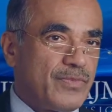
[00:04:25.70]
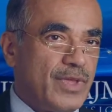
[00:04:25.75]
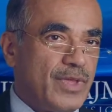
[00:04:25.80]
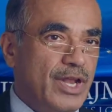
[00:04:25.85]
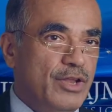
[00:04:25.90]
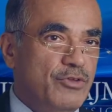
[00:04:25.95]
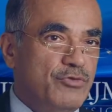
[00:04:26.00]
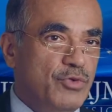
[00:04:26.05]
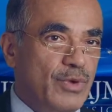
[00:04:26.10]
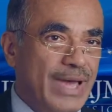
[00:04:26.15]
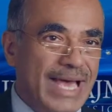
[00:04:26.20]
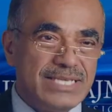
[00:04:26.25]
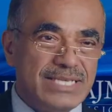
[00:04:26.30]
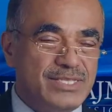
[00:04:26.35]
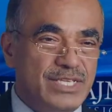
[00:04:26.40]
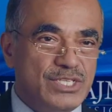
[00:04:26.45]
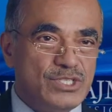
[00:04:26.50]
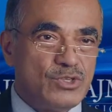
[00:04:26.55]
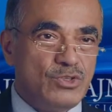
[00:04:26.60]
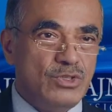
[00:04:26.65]
And if you ask
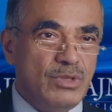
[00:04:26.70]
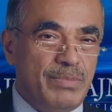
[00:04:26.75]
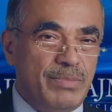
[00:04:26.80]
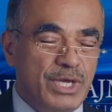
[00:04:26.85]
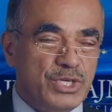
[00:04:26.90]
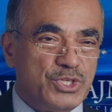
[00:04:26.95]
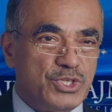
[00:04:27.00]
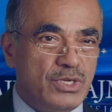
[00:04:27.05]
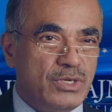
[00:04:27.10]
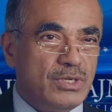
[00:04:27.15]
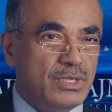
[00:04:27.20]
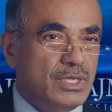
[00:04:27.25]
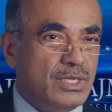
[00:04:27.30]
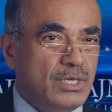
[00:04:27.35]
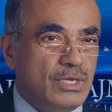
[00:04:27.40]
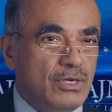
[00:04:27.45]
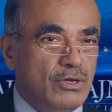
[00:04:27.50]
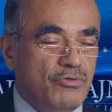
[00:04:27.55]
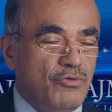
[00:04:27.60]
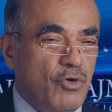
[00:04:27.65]
this to the patient,
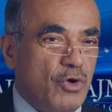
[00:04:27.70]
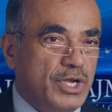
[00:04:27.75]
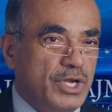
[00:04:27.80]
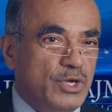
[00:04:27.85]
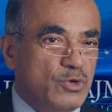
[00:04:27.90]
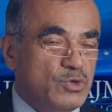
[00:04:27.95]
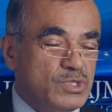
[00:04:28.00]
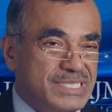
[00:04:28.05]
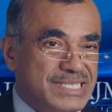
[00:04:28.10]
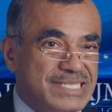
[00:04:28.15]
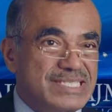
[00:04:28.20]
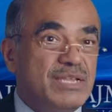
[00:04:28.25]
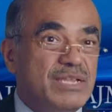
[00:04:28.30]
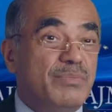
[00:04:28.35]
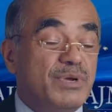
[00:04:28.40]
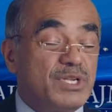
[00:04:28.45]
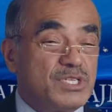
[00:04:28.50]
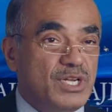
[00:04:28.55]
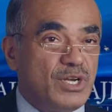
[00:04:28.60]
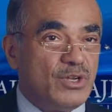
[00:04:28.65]
40 to
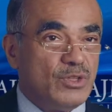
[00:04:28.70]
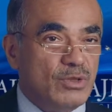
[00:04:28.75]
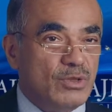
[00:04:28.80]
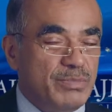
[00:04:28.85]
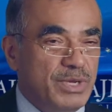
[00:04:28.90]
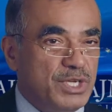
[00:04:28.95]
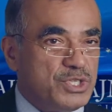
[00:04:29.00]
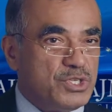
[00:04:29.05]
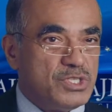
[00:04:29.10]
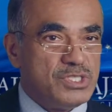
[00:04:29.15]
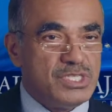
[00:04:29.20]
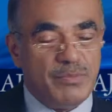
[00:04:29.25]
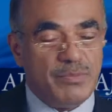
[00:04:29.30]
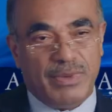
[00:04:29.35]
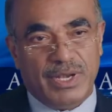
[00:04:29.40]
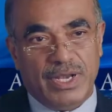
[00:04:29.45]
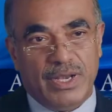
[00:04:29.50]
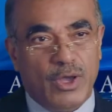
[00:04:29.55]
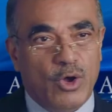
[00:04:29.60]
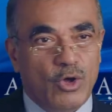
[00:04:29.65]
60% of the patients,
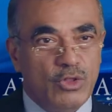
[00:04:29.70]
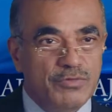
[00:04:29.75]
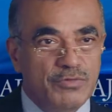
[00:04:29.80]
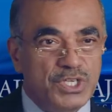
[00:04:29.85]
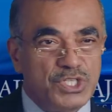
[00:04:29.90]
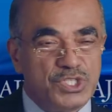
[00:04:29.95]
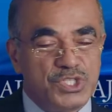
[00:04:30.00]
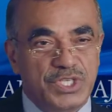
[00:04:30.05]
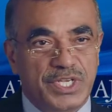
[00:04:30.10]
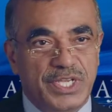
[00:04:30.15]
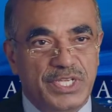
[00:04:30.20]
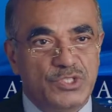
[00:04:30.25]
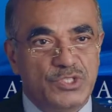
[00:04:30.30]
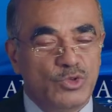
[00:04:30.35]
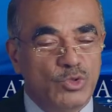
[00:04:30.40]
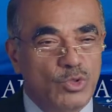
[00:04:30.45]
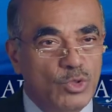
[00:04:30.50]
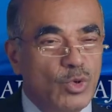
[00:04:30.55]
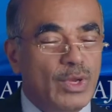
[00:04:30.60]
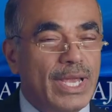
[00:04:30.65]
depending on which series
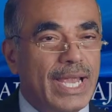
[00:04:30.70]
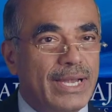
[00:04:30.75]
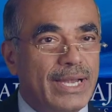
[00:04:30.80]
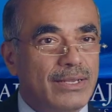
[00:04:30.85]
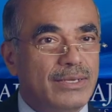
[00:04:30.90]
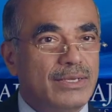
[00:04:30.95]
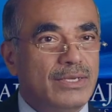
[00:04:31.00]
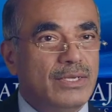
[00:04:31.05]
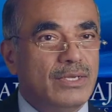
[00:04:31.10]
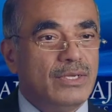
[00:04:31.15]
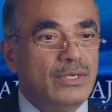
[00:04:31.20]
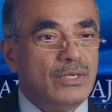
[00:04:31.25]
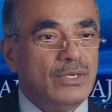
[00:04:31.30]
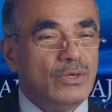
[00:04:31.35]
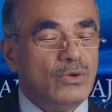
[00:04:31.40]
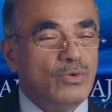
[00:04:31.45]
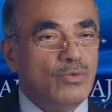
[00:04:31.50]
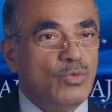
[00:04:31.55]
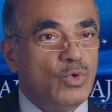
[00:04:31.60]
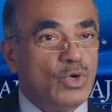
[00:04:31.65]
you look at,
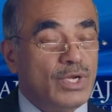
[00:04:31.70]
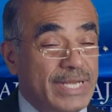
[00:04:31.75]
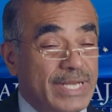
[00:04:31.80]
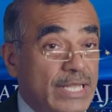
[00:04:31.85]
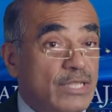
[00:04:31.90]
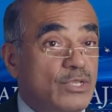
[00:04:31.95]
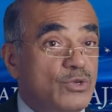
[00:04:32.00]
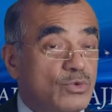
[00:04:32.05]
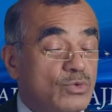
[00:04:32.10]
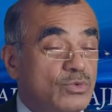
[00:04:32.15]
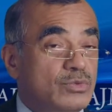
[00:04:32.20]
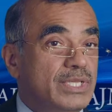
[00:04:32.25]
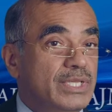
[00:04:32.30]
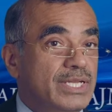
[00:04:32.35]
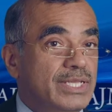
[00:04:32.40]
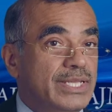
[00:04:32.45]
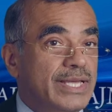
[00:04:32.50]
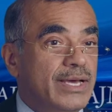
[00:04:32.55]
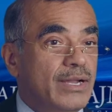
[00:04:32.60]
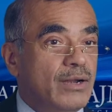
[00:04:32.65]
would tell you
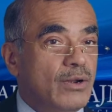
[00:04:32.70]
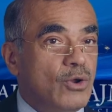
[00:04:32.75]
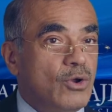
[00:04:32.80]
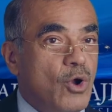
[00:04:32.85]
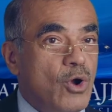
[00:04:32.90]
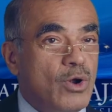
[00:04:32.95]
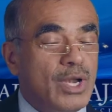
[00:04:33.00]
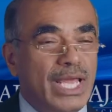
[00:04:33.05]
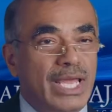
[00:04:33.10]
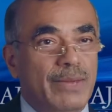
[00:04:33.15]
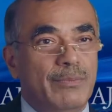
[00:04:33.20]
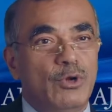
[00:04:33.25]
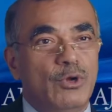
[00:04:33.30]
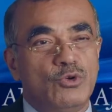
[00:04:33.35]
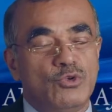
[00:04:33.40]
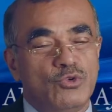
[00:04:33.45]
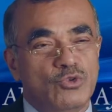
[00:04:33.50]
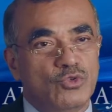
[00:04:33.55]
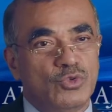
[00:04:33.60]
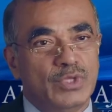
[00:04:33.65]
that they are not able
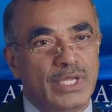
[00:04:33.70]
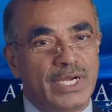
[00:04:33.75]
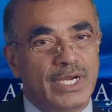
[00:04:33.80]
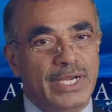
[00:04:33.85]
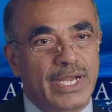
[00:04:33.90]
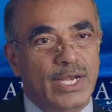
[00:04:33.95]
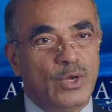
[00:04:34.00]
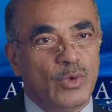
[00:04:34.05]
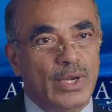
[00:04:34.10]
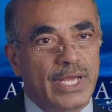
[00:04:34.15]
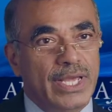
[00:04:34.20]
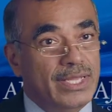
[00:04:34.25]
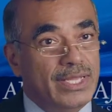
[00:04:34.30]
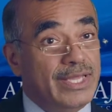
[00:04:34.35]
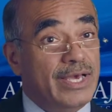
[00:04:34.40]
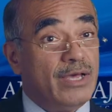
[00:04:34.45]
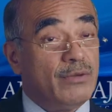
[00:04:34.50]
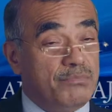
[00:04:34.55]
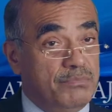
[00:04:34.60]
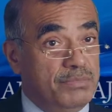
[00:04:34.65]
to do their day-to-day,
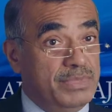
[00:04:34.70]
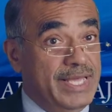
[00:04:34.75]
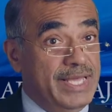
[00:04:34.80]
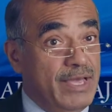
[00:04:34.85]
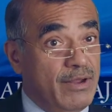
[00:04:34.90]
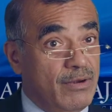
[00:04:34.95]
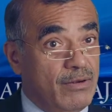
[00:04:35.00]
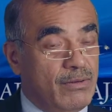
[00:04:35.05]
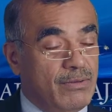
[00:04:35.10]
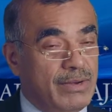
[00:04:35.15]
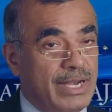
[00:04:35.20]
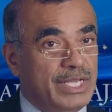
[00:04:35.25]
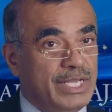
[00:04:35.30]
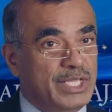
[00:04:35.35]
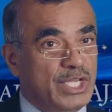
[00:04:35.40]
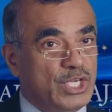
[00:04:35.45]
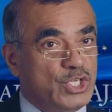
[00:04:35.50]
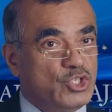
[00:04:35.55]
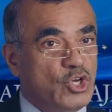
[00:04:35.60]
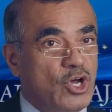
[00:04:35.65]
they are there at
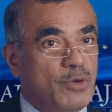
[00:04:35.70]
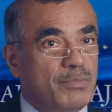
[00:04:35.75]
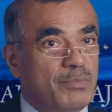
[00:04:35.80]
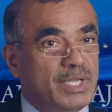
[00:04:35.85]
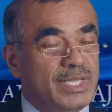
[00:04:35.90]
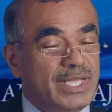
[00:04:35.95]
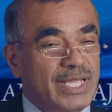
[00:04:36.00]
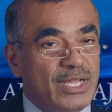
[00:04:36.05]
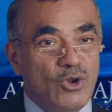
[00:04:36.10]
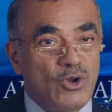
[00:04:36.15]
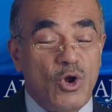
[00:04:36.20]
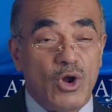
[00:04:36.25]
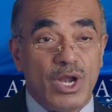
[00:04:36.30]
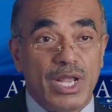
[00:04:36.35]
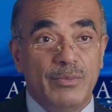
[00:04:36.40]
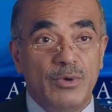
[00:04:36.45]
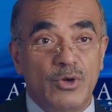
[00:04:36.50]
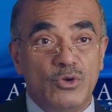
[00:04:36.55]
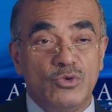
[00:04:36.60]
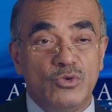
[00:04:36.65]
their job, but they are not
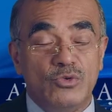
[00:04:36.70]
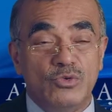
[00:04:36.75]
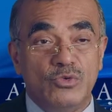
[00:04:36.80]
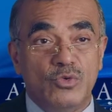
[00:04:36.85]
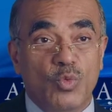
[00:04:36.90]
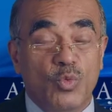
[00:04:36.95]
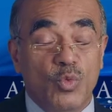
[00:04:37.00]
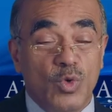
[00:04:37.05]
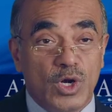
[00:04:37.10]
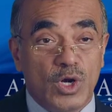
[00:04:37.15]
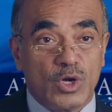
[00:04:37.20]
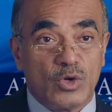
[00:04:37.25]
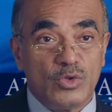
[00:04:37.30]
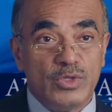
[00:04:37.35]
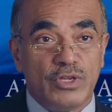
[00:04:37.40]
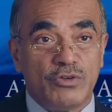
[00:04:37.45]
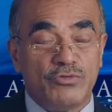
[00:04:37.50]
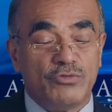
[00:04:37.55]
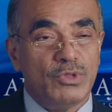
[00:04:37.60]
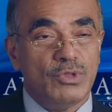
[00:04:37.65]
able to work to
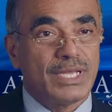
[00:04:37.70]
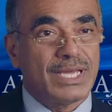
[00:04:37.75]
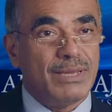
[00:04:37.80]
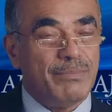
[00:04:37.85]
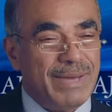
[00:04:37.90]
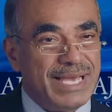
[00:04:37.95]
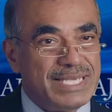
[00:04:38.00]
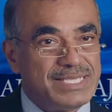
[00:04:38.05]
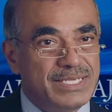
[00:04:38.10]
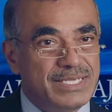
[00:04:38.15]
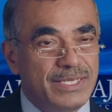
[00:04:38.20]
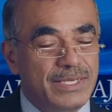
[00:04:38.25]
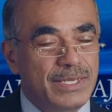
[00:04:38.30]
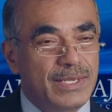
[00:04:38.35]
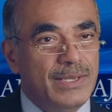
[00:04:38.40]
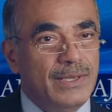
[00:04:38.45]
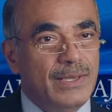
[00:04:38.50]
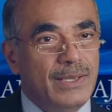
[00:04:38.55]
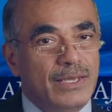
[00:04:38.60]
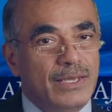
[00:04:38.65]
their full capacity.
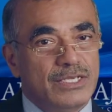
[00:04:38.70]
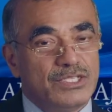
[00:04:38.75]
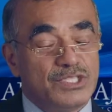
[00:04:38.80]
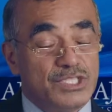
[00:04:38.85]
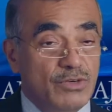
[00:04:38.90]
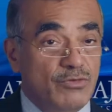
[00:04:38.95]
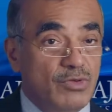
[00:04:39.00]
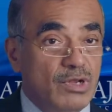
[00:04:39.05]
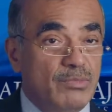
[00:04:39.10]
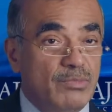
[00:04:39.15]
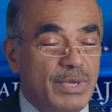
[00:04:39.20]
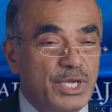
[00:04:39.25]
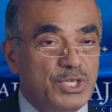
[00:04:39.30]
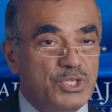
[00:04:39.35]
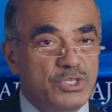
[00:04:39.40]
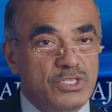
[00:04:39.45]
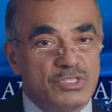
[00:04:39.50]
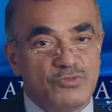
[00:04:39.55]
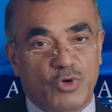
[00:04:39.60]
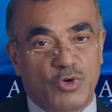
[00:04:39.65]
Several
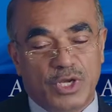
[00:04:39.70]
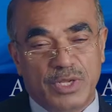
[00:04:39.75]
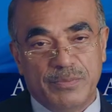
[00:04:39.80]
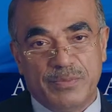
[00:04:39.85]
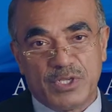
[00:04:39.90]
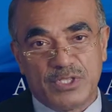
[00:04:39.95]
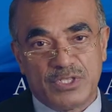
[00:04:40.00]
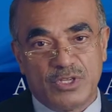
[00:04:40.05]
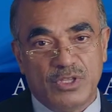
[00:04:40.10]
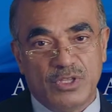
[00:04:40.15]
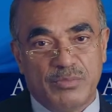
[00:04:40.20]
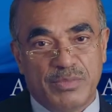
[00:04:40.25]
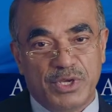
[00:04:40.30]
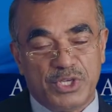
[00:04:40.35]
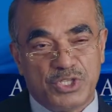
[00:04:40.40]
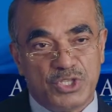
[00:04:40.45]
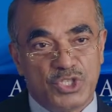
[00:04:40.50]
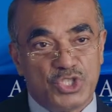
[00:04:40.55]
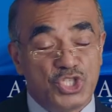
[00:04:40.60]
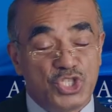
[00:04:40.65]
patients, 40% of the
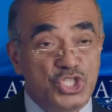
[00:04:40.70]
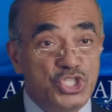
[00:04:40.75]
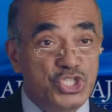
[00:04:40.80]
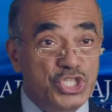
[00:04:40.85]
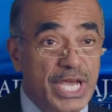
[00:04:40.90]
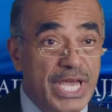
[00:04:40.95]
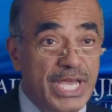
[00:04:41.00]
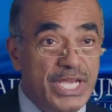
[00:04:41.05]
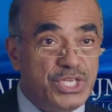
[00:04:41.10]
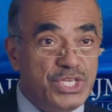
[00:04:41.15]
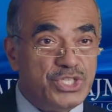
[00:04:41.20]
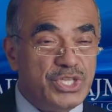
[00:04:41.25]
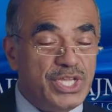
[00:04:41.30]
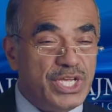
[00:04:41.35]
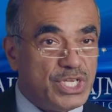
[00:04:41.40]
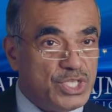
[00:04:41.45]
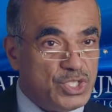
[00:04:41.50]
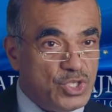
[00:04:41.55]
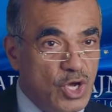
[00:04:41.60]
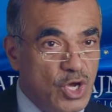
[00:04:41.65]
patients, change
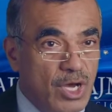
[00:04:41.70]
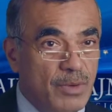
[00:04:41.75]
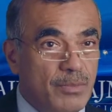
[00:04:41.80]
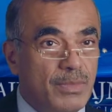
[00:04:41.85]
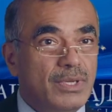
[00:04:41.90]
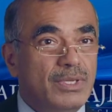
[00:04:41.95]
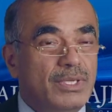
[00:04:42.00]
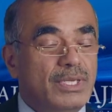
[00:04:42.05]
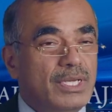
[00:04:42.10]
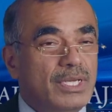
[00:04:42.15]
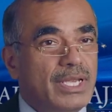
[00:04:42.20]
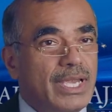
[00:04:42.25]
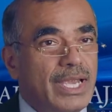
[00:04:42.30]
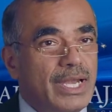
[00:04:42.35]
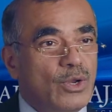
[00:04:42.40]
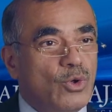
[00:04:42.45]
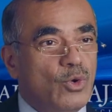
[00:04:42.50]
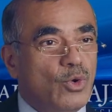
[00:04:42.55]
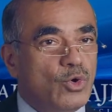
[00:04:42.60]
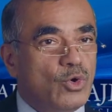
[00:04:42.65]
their job
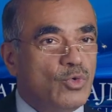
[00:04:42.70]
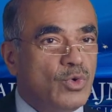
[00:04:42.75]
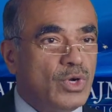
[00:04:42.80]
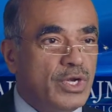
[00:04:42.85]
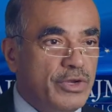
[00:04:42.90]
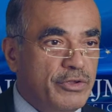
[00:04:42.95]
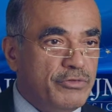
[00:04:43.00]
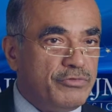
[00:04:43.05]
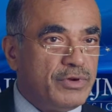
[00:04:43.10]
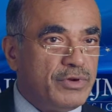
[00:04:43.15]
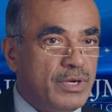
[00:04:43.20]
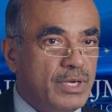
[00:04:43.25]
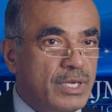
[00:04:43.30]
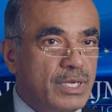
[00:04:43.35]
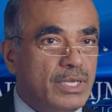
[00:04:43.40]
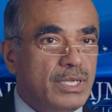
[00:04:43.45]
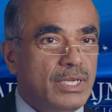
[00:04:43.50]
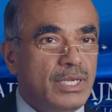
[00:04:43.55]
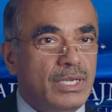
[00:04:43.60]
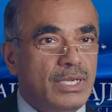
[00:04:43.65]
and go to a different
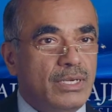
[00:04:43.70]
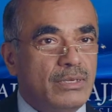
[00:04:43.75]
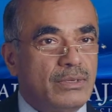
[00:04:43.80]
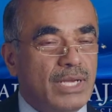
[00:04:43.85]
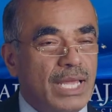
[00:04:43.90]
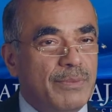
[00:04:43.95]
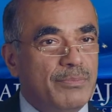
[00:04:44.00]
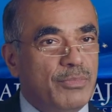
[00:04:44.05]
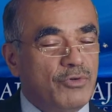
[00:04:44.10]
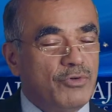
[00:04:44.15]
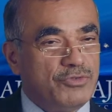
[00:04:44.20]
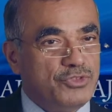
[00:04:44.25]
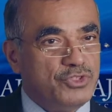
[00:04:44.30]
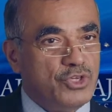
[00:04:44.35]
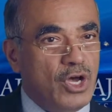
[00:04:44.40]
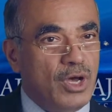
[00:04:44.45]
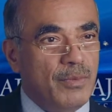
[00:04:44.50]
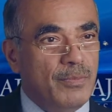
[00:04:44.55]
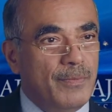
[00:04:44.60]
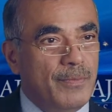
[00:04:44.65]
type of
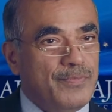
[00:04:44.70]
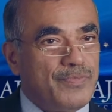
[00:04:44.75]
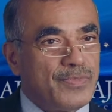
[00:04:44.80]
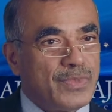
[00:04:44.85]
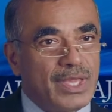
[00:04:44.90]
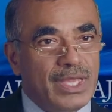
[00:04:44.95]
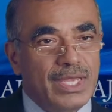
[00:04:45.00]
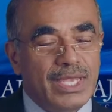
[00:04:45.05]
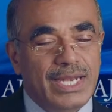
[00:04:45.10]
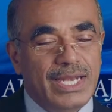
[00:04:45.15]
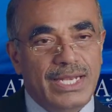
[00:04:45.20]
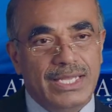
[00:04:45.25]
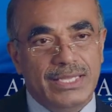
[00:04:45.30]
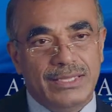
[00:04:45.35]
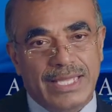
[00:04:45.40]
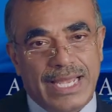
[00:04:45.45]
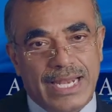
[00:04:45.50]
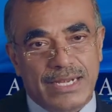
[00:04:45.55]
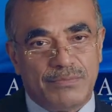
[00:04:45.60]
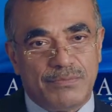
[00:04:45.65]
job, and
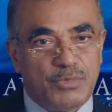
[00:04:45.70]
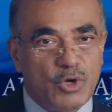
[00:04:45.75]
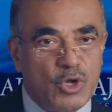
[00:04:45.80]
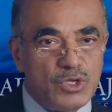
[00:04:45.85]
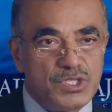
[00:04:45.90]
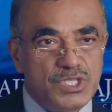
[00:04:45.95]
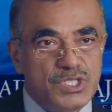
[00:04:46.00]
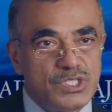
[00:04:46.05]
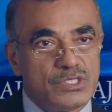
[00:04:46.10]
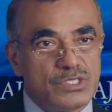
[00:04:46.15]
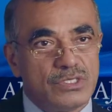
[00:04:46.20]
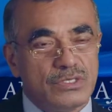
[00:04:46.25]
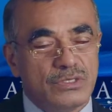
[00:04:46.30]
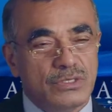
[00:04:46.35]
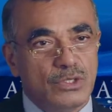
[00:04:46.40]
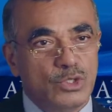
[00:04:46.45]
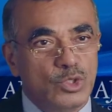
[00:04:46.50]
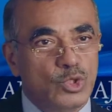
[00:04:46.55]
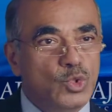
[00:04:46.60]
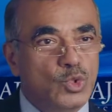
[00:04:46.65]
in that process,
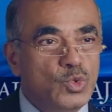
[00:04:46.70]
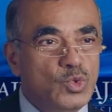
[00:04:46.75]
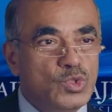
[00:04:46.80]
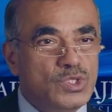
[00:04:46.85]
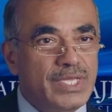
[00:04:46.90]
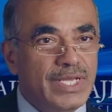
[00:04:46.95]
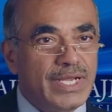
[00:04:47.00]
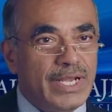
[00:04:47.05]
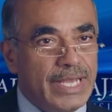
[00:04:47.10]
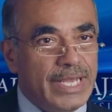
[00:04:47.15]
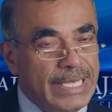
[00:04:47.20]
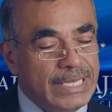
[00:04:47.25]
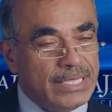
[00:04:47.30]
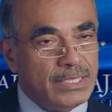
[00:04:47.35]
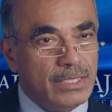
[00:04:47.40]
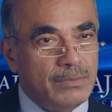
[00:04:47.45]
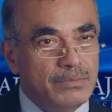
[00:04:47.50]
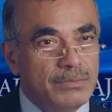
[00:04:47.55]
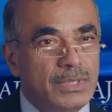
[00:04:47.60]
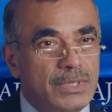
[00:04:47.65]
lose their
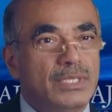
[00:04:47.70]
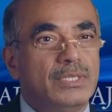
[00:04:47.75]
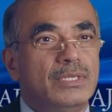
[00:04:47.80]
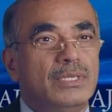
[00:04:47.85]
income.